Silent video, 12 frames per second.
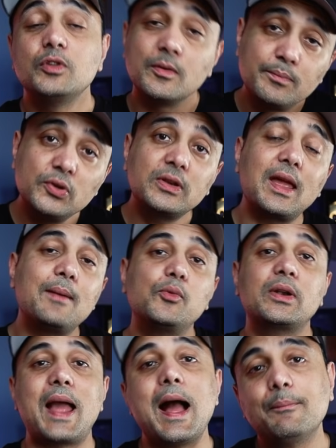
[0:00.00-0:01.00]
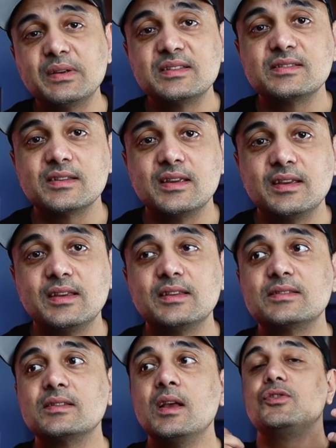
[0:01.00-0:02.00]
With the bootcamp, what happens
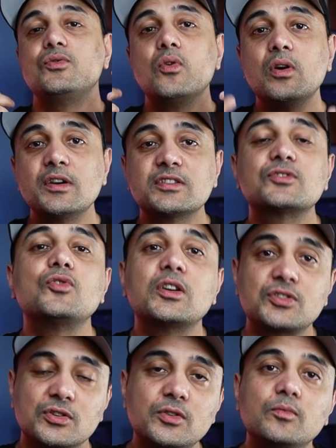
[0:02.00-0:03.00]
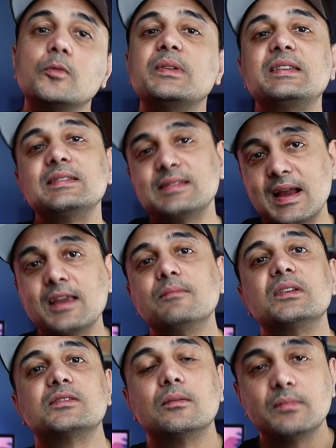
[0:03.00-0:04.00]
is your structure will be designed
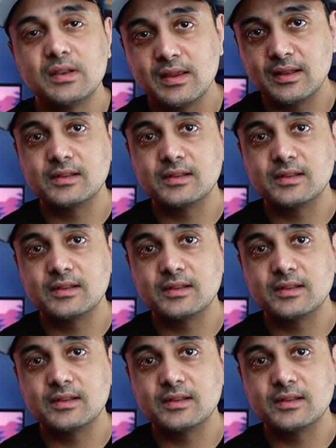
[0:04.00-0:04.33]
by somebody